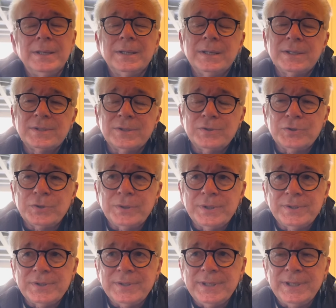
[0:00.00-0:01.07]
is in
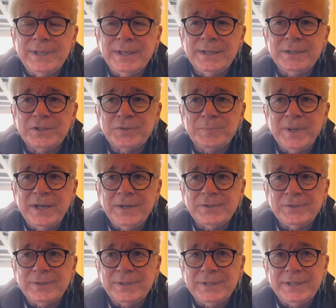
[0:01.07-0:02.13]
charge of the English
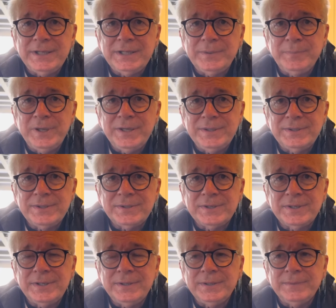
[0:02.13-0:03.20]
Mass on a daily basis
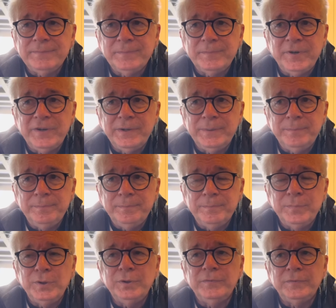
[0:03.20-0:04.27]
here. Very
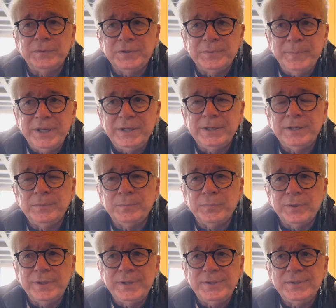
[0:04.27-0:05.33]
beautiful Dominican
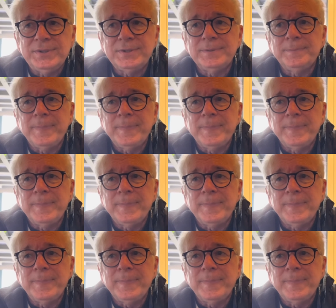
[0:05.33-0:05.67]
priest.